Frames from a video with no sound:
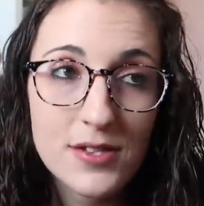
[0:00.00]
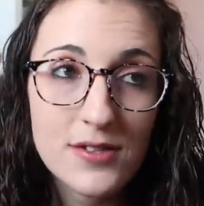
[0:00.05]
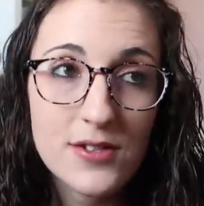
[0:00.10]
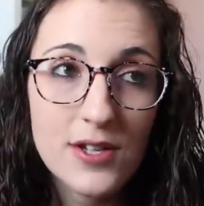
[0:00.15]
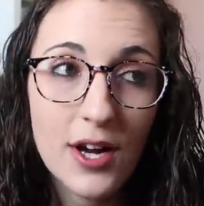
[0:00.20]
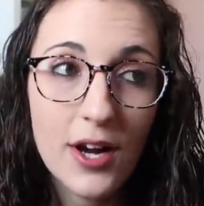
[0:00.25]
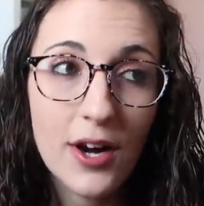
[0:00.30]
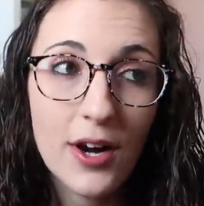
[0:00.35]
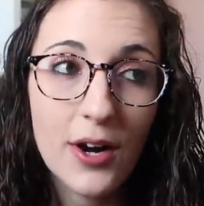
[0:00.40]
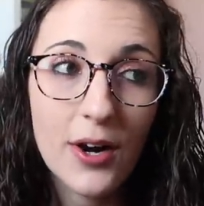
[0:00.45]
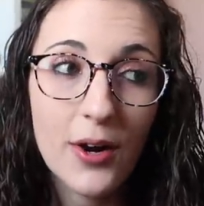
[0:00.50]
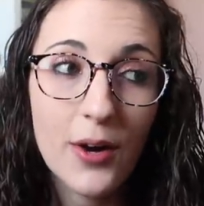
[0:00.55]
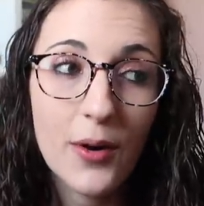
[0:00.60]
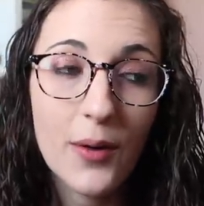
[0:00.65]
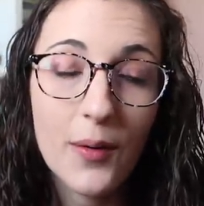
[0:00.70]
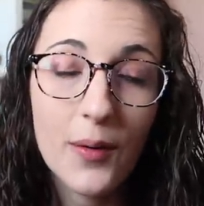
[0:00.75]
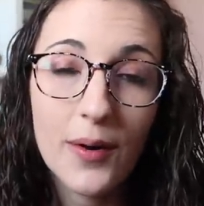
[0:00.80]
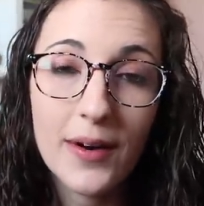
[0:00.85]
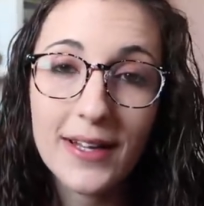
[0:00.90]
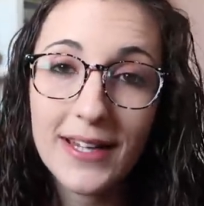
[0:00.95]

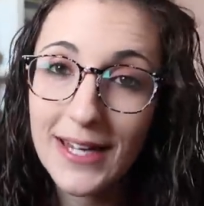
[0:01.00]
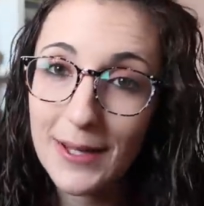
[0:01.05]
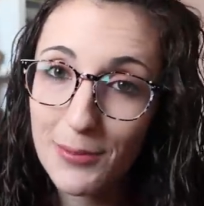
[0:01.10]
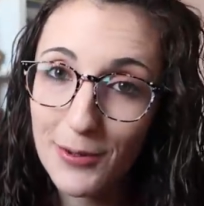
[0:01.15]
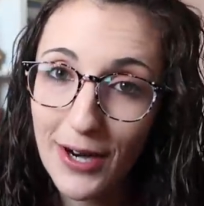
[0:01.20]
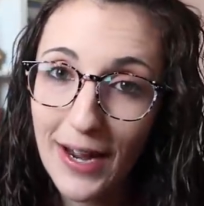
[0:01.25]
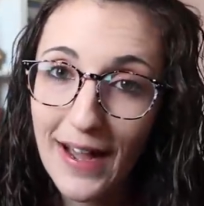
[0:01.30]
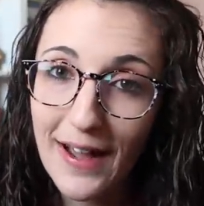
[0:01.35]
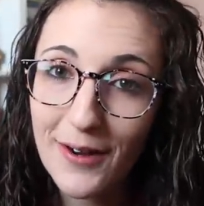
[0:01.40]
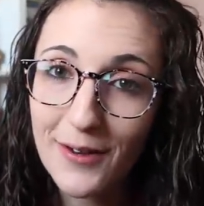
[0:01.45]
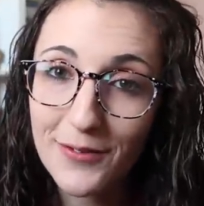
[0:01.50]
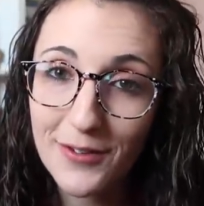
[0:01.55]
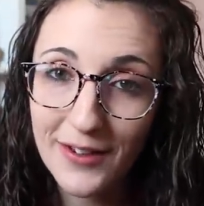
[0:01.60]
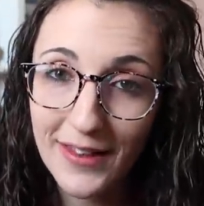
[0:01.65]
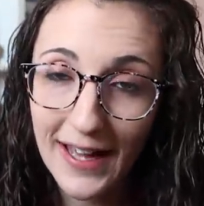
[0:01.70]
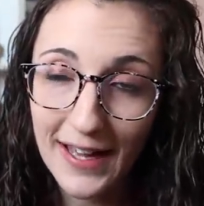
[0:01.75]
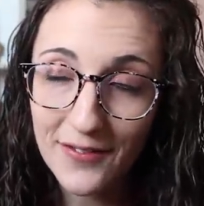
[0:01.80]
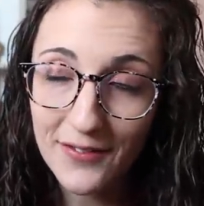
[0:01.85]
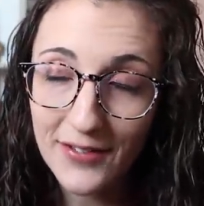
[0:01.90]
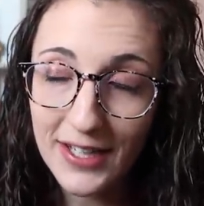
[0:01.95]
So keep your eye out
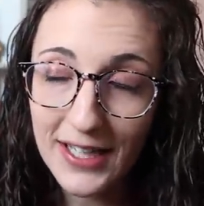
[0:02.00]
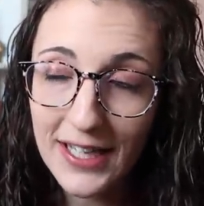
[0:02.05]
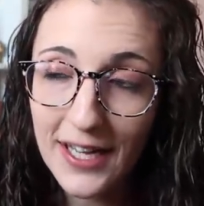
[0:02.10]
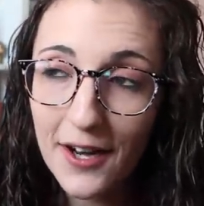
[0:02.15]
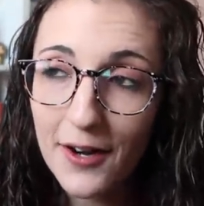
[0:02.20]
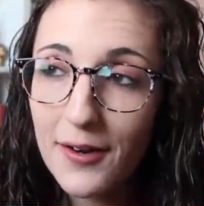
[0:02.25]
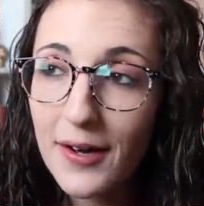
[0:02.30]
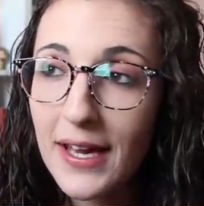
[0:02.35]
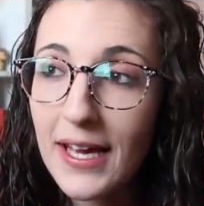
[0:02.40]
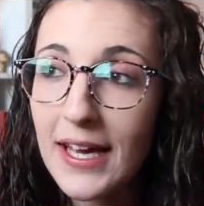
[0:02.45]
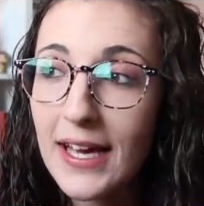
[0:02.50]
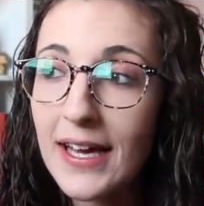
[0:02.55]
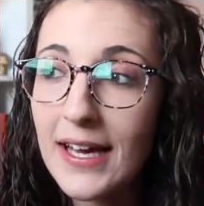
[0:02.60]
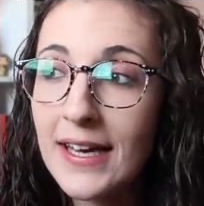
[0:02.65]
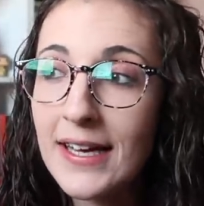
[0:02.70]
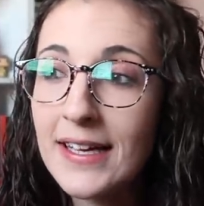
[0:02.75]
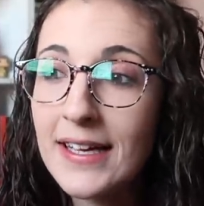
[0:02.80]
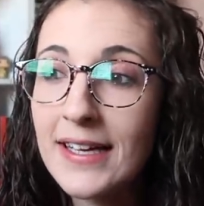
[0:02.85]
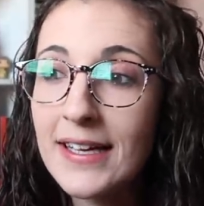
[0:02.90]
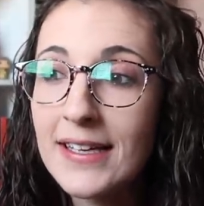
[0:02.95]
for that video
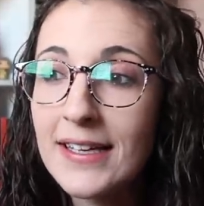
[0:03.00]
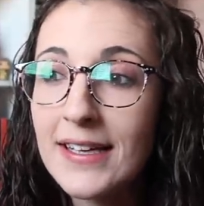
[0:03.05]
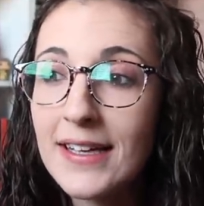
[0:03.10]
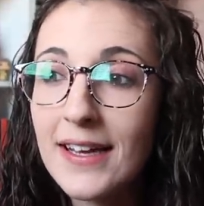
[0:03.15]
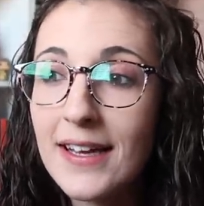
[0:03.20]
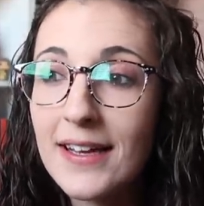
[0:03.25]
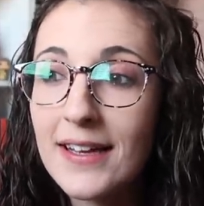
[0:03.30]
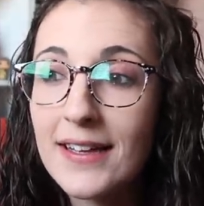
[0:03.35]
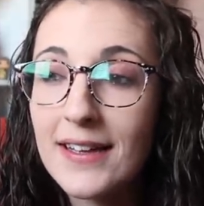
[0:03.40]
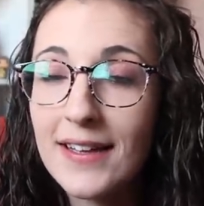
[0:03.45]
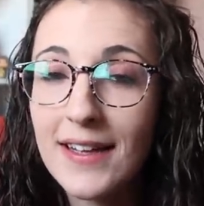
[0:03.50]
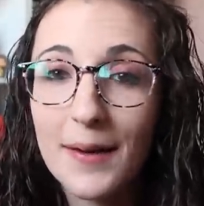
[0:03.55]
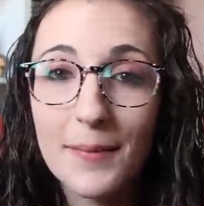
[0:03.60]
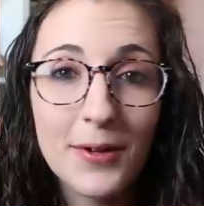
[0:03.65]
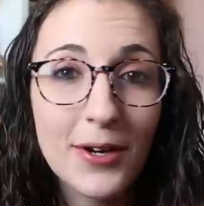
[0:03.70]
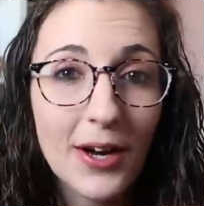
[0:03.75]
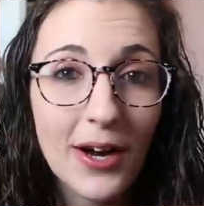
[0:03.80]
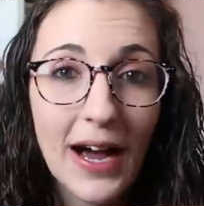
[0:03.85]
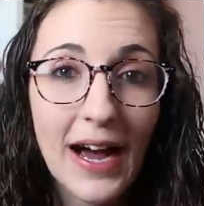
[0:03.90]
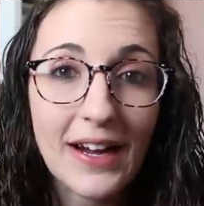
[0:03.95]
and let
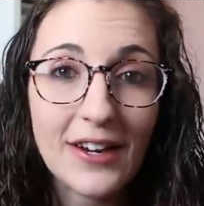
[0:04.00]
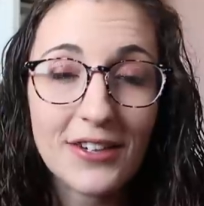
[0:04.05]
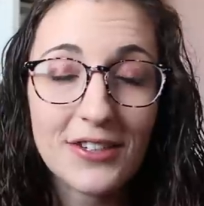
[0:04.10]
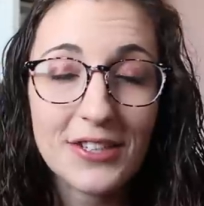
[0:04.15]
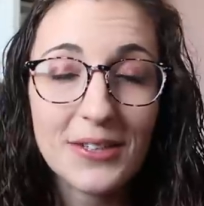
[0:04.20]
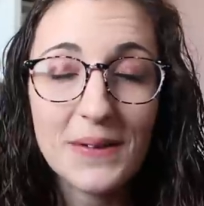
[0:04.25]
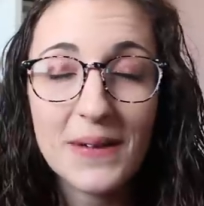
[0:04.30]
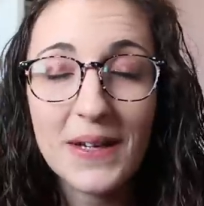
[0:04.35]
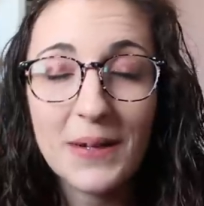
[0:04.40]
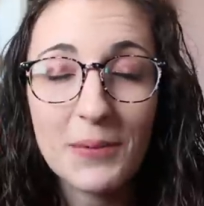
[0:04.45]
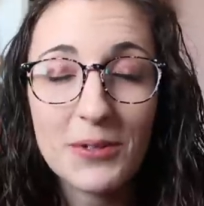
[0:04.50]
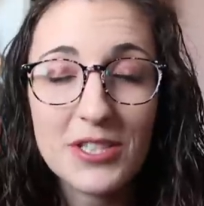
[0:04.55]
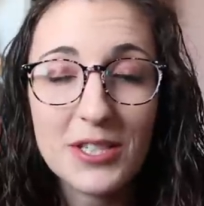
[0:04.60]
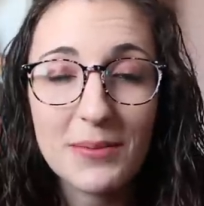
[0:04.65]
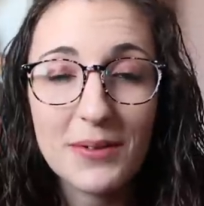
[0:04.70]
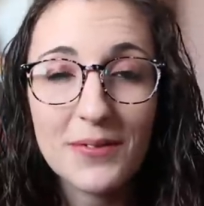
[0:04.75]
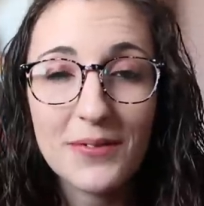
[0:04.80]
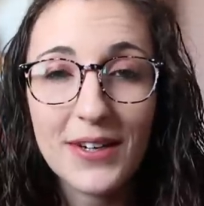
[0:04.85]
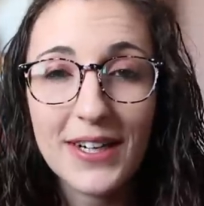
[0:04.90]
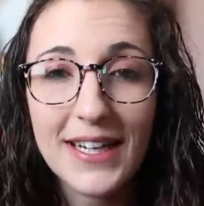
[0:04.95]
me know how you're doing and what
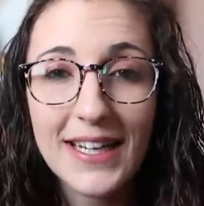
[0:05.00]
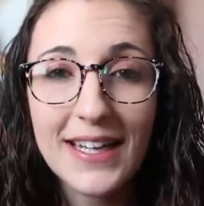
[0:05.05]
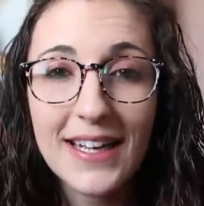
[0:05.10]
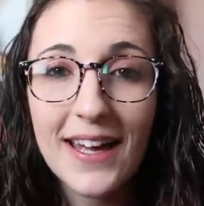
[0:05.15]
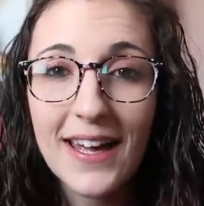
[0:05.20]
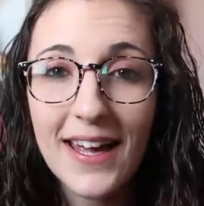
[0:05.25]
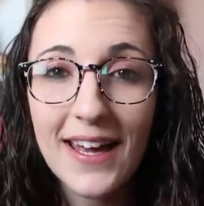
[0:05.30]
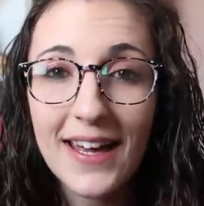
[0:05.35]
you've been reading.